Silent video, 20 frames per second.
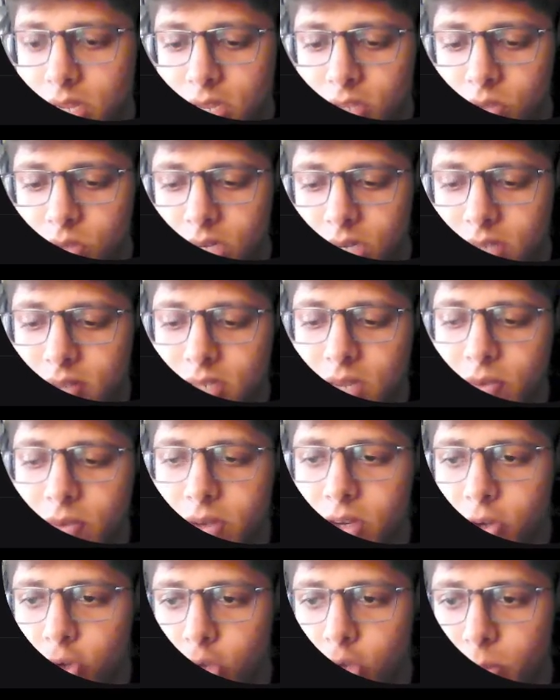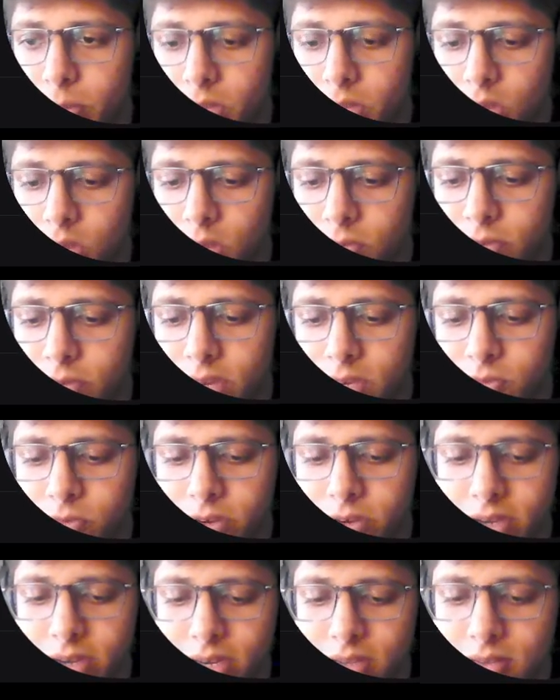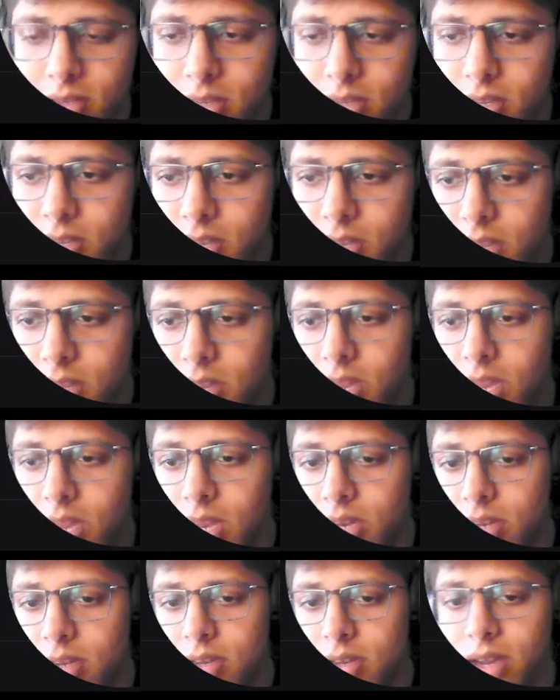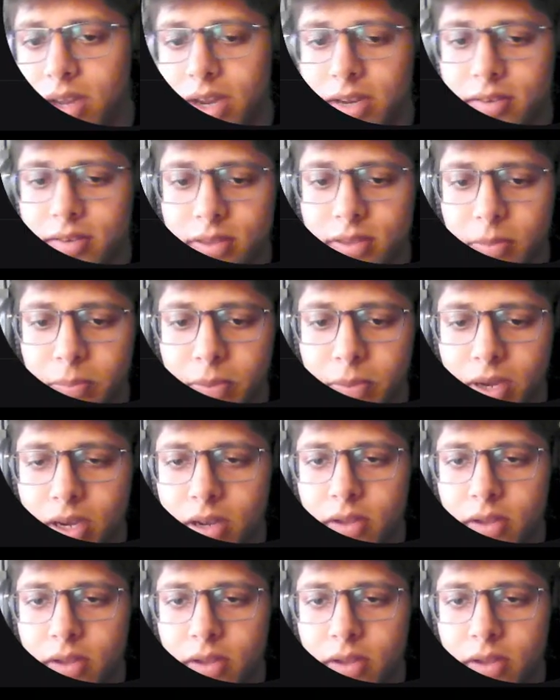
So let's give it a topic of F1 racing and hit submit.